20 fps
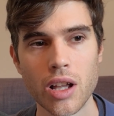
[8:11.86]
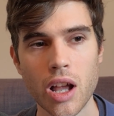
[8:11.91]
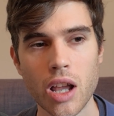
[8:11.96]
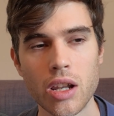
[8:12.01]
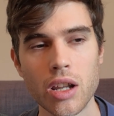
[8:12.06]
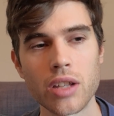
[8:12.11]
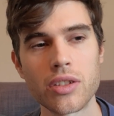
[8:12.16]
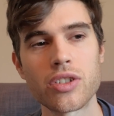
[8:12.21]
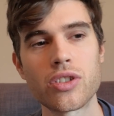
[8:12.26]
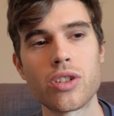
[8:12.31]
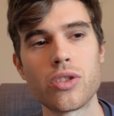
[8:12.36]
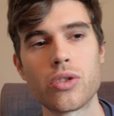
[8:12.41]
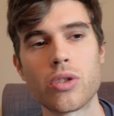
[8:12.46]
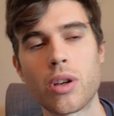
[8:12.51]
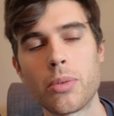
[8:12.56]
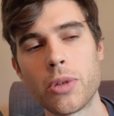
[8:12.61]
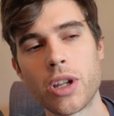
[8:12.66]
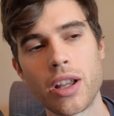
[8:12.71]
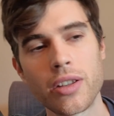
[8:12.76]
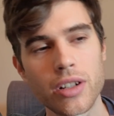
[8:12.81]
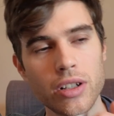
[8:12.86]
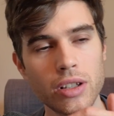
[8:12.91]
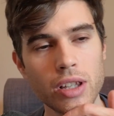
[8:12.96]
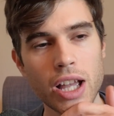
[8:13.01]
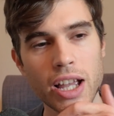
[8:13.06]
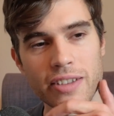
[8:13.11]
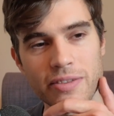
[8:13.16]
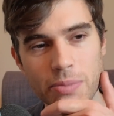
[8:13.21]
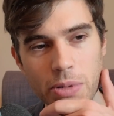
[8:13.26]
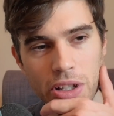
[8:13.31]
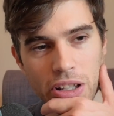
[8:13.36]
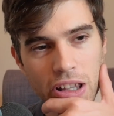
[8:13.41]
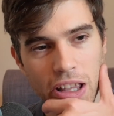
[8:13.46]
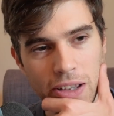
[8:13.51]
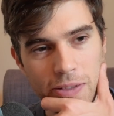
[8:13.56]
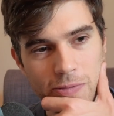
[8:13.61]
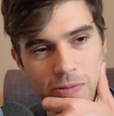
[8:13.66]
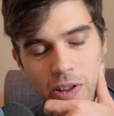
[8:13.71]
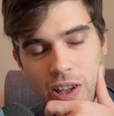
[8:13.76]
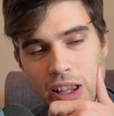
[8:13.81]
not just enjoyment of your life, but
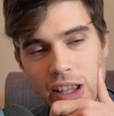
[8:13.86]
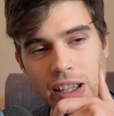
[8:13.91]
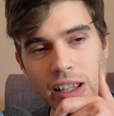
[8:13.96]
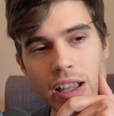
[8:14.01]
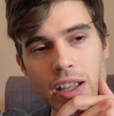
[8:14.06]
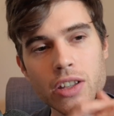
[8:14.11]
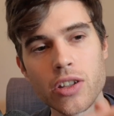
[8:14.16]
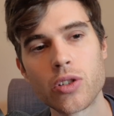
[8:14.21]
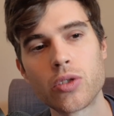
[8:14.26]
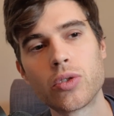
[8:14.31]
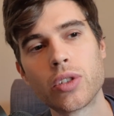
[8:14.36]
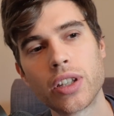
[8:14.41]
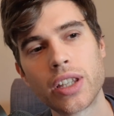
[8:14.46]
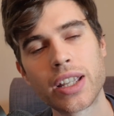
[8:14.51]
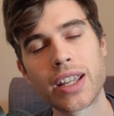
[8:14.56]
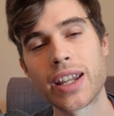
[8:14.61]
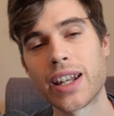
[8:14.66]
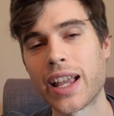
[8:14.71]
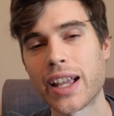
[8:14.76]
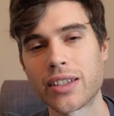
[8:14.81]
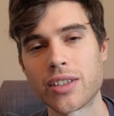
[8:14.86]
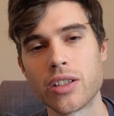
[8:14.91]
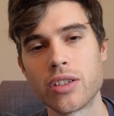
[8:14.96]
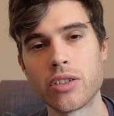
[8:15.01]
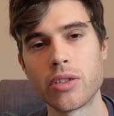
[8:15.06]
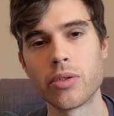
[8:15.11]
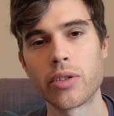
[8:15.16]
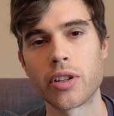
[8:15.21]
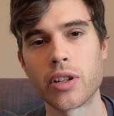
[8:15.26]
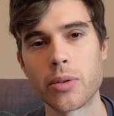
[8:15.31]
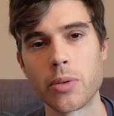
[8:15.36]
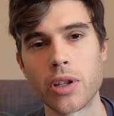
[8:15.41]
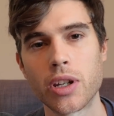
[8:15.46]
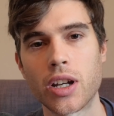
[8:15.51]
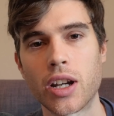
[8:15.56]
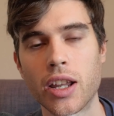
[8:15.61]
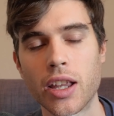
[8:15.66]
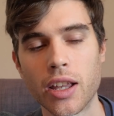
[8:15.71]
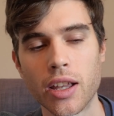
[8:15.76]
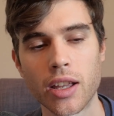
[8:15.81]
like feeling like you're really connected to a
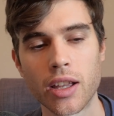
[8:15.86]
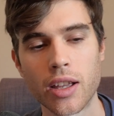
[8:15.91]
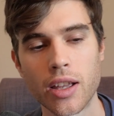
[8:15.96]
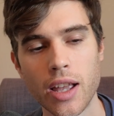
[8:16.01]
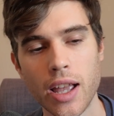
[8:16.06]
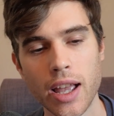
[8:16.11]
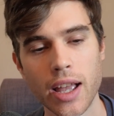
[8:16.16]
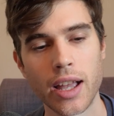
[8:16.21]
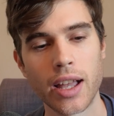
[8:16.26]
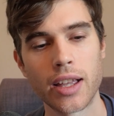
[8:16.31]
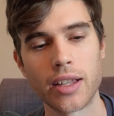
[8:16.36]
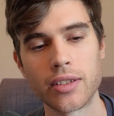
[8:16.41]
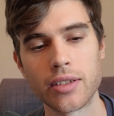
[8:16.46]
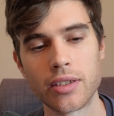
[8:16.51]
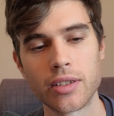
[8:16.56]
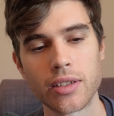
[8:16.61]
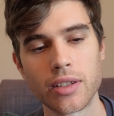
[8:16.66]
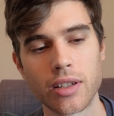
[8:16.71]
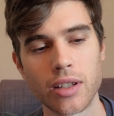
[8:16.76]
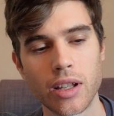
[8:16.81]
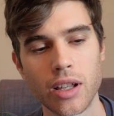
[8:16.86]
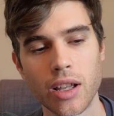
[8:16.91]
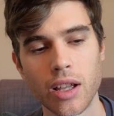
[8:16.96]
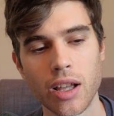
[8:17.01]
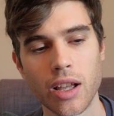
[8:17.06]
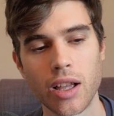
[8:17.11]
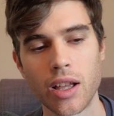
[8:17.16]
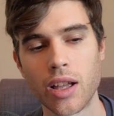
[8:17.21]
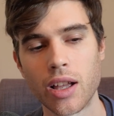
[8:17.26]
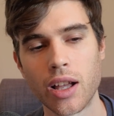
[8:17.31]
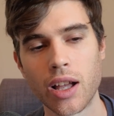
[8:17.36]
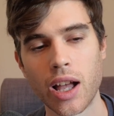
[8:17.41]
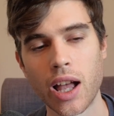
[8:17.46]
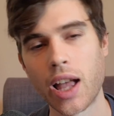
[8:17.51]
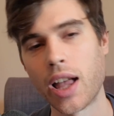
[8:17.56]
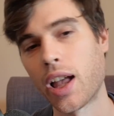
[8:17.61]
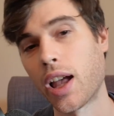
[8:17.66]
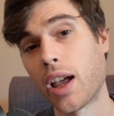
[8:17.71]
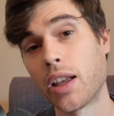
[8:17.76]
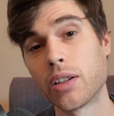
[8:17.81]
community. And
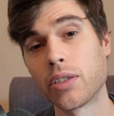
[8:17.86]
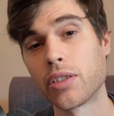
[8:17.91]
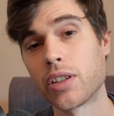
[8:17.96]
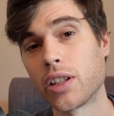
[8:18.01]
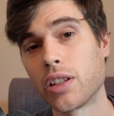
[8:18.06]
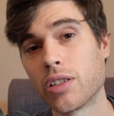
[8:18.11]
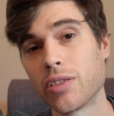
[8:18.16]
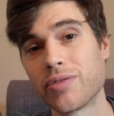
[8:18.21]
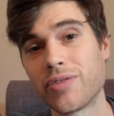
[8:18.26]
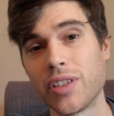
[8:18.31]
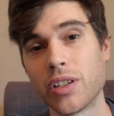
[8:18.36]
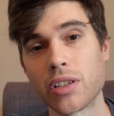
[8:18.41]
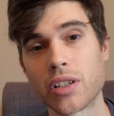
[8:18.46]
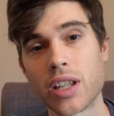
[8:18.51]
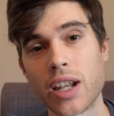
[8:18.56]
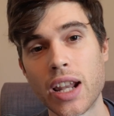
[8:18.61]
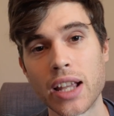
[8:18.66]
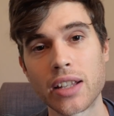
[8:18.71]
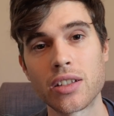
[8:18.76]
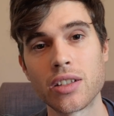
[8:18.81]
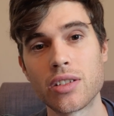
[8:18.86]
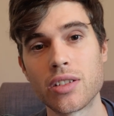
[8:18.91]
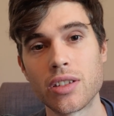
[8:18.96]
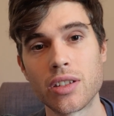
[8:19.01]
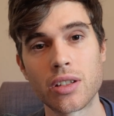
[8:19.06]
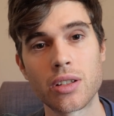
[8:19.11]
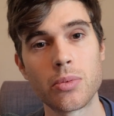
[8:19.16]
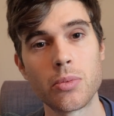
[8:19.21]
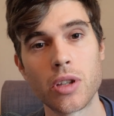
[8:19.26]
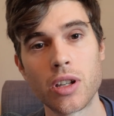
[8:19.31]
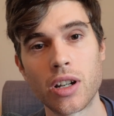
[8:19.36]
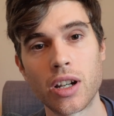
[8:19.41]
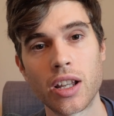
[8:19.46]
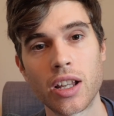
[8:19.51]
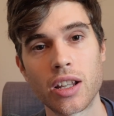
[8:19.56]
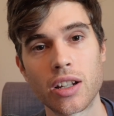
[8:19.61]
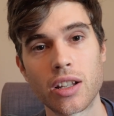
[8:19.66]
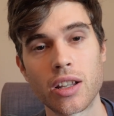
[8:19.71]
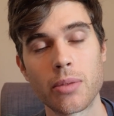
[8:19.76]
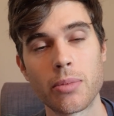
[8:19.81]
I don't think you'll feel connected to the
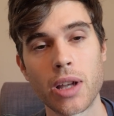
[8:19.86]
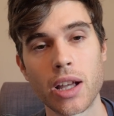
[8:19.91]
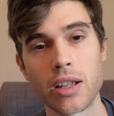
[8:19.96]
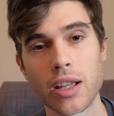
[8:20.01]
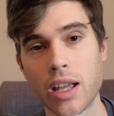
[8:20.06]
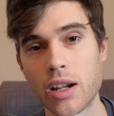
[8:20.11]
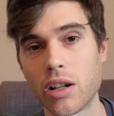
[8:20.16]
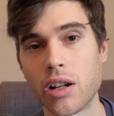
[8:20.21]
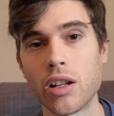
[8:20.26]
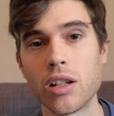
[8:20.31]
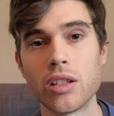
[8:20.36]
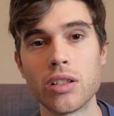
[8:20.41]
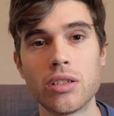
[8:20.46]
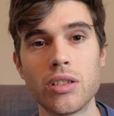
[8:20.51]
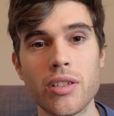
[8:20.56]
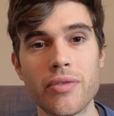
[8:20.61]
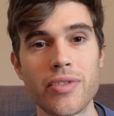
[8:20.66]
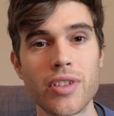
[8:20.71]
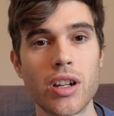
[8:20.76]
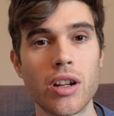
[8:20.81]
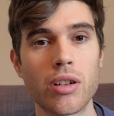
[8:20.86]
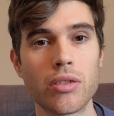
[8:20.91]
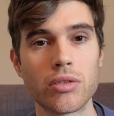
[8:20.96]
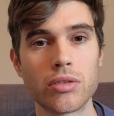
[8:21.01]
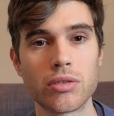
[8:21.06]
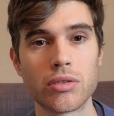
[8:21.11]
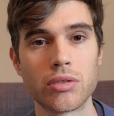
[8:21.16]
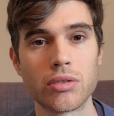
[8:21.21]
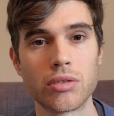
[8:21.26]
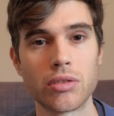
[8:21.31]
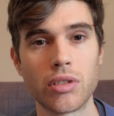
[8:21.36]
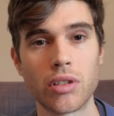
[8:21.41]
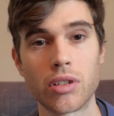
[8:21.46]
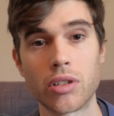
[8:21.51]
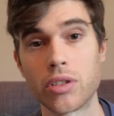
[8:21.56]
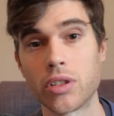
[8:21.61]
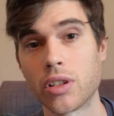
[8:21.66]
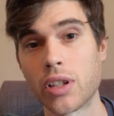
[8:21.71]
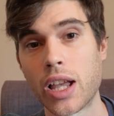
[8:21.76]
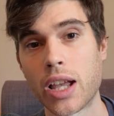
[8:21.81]
community in Quebec at all if you don't
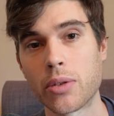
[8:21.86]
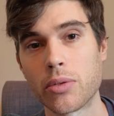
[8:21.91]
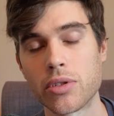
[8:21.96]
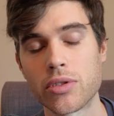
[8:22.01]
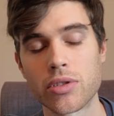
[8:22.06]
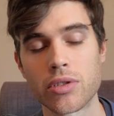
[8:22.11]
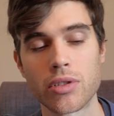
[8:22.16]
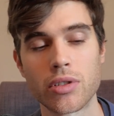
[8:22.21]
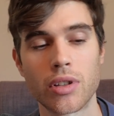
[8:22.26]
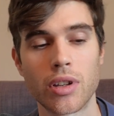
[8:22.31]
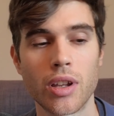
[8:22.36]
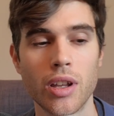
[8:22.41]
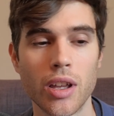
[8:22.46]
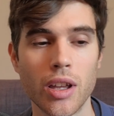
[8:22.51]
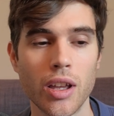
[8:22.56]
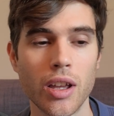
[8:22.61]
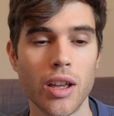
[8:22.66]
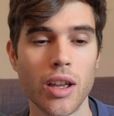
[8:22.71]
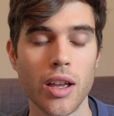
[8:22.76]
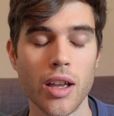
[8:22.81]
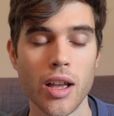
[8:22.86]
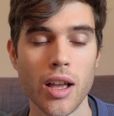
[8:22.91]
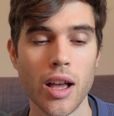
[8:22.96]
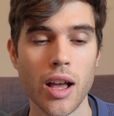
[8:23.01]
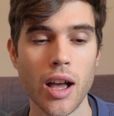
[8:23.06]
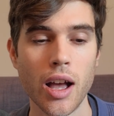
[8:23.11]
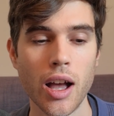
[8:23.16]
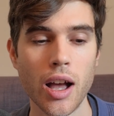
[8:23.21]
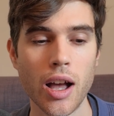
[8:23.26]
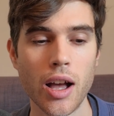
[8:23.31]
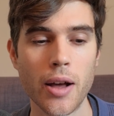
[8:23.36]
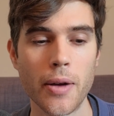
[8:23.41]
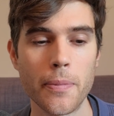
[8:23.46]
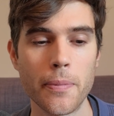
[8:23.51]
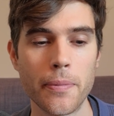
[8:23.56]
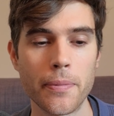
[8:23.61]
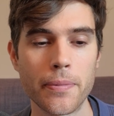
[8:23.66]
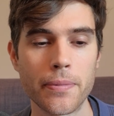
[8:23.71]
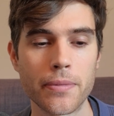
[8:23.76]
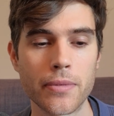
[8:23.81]
learn the language.
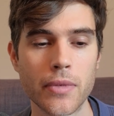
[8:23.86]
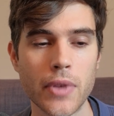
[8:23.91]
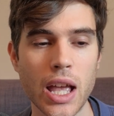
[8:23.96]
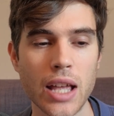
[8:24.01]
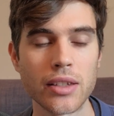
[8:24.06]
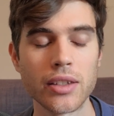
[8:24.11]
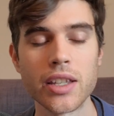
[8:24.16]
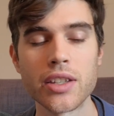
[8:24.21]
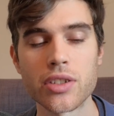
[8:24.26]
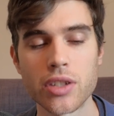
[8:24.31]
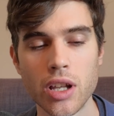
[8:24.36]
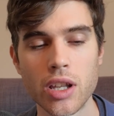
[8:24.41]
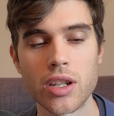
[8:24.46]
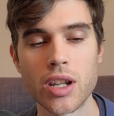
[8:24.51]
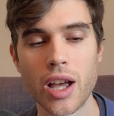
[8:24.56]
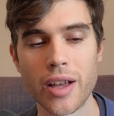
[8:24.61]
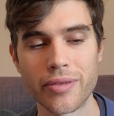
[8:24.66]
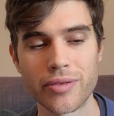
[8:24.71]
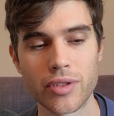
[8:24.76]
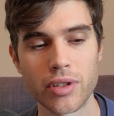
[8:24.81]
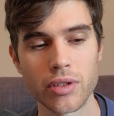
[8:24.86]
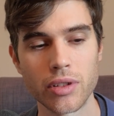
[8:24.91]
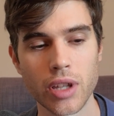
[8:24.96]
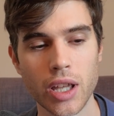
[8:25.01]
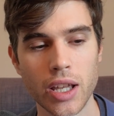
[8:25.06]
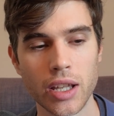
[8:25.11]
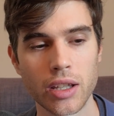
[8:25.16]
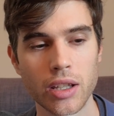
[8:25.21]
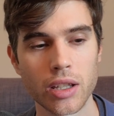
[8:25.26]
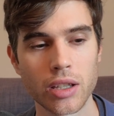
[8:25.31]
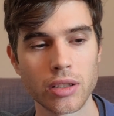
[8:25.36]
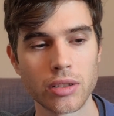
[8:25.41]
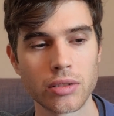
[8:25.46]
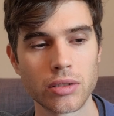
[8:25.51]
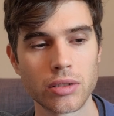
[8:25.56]
At least enough to like,